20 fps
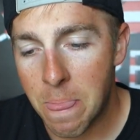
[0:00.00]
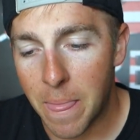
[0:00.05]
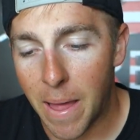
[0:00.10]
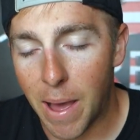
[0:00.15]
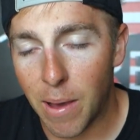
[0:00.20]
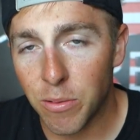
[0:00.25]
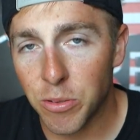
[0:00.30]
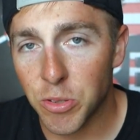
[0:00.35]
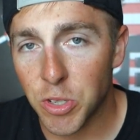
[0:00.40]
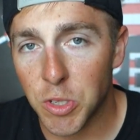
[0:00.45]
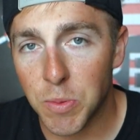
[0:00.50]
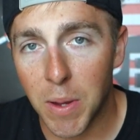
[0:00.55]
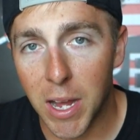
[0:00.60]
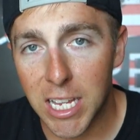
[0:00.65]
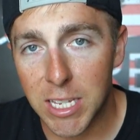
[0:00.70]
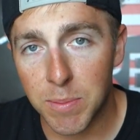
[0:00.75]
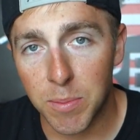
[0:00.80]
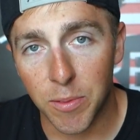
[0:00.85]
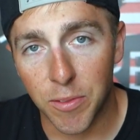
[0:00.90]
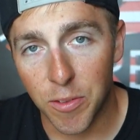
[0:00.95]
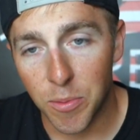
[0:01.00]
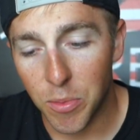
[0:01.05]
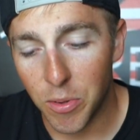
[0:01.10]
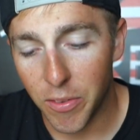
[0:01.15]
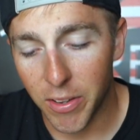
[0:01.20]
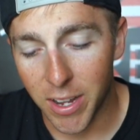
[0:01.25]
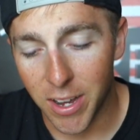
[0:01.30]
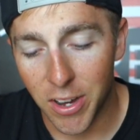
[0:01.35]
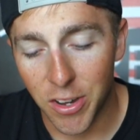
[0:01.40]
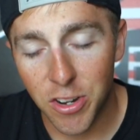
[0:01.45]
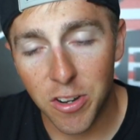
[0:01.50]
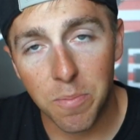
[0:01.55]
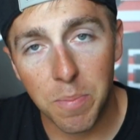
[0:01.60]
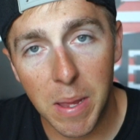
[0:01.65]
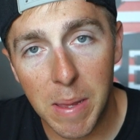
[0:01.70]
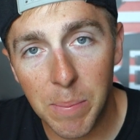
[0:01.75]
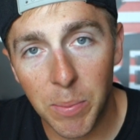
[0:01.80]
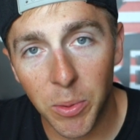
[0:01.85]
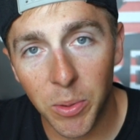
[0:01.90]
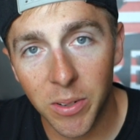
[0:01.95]
I was responsible for moving 100
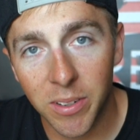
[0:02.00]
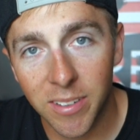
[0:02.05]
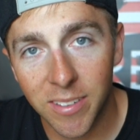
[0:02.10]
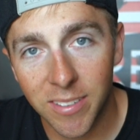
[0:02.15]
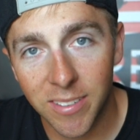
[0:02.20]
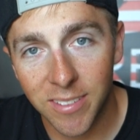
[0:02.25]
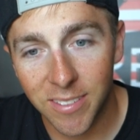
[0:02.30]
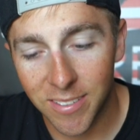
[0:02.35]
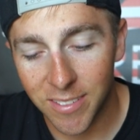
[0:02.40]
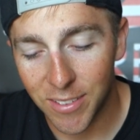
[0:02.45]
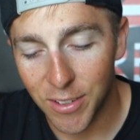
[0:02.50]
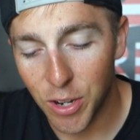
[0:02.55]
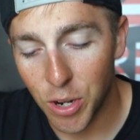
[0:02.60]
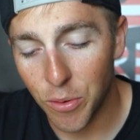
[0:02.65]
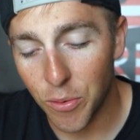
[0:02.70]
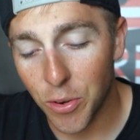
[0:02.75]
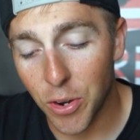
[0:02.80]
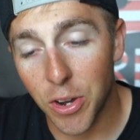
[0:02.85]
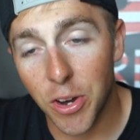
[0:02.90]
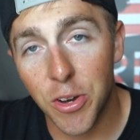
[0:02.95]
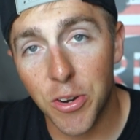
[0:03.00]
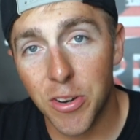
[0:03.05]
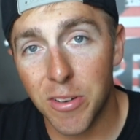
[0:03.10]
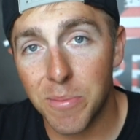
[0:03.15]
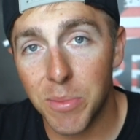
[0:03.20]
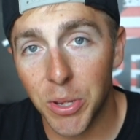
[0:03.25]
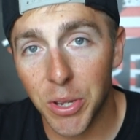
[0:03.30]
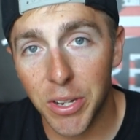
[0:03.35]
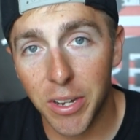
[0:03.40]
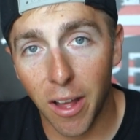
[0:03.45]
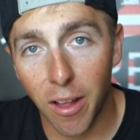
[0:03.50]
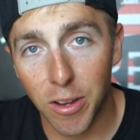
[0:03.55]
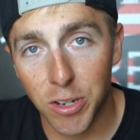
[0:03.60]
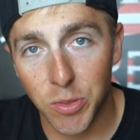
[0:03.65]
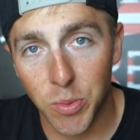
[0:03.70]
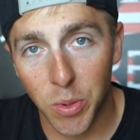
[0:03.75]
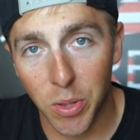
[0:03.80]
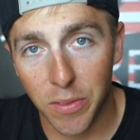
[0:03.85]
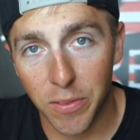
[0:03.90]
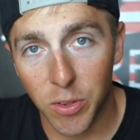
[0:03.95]
people, over $100 million
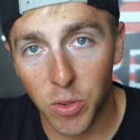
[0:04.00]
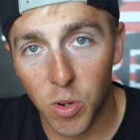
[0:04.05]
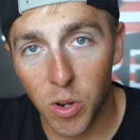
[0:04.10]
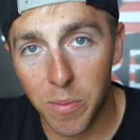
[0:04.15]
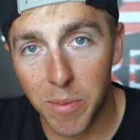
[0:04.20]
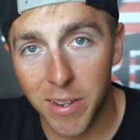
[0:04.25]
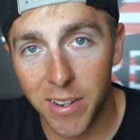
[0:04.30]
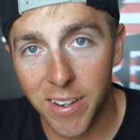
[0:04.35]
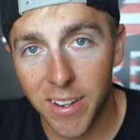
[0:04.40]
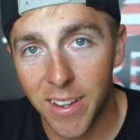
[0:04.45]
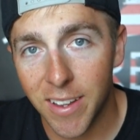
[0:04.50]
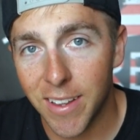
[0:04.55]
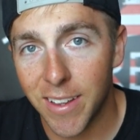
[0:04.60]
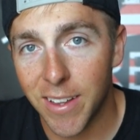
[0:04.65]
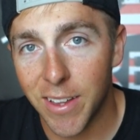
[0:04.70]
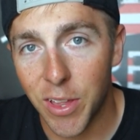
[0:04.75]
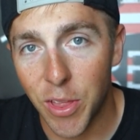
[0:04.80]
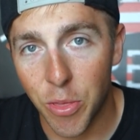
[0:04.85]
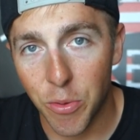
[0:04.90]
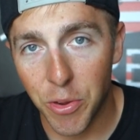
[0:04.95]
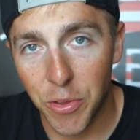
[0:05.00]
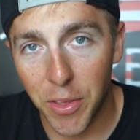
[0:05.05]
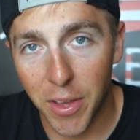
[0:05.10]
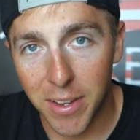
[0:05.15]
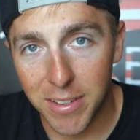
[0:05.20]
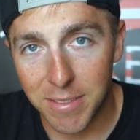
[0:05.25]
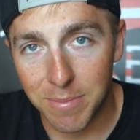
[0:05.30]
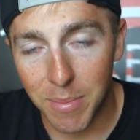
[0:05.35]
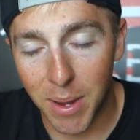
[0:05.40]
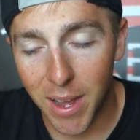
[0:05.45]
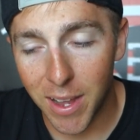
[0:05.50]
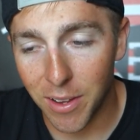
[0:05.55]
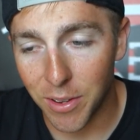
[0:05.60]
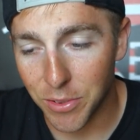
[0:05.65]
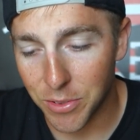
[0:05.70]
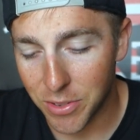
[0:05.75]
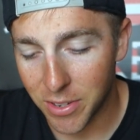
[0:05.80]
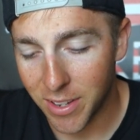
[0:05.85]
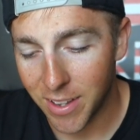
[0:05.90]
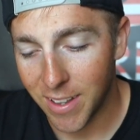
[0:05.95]
worth of equipment, 3,000
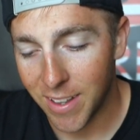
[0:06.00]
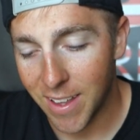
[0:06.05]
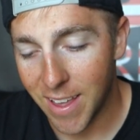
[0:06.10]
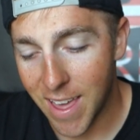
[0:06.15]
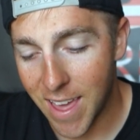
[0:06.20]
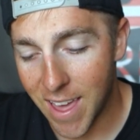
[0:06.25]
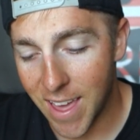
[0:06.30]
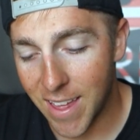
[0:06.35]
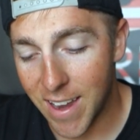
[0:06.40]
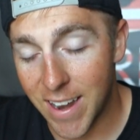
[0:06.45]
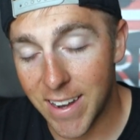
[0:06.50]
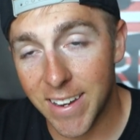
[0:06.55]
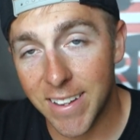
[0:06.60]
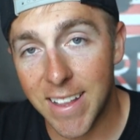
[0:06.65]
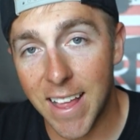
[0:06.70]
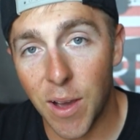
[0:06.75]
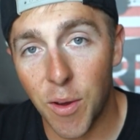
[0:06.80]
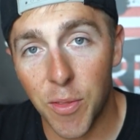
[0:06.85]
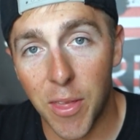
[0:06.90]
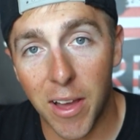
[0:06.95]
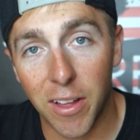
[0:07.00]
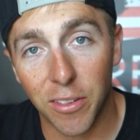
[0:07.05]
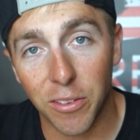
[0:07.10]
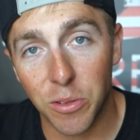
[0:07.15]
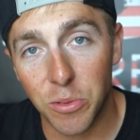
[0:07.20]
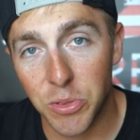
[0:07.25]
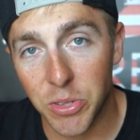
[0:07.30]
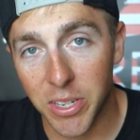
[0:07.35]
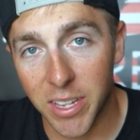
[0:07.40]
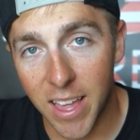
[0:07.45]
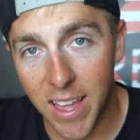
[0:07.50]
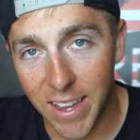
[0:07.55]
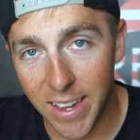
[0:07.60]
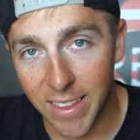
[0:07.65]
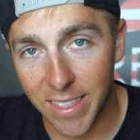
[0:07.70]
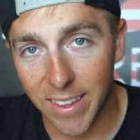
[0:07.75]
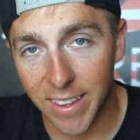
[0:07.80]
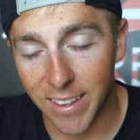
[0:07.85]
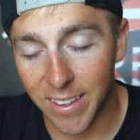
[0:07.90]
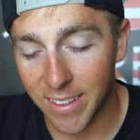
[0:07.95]
miles, and I did that without losing
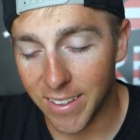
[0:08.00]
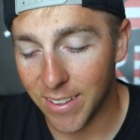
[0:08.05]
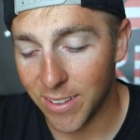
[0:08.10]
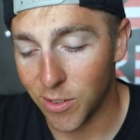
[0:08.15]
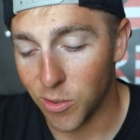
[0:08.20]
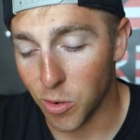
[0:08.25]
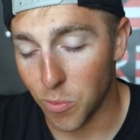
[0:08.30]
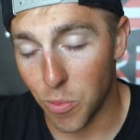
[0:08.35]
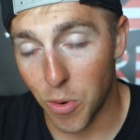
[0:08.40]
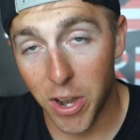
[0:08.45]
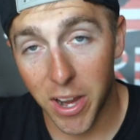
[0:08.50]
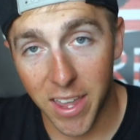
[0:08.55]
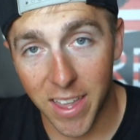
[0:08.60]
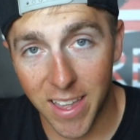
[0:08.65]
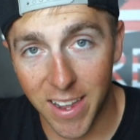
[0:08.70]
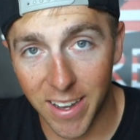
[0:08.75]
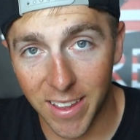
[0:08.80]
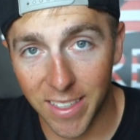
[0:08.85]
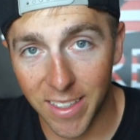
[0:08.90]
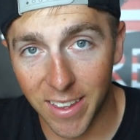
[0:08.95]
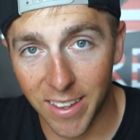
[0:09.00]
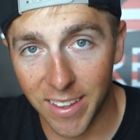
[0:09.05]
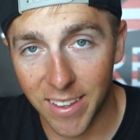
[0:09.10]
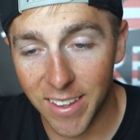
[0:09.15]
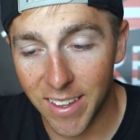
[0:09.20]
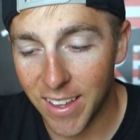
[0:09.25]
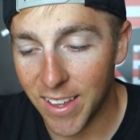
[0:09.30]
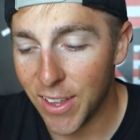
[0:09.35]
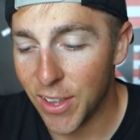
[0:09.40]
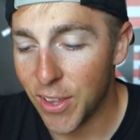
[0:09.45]
anything or breaking anything.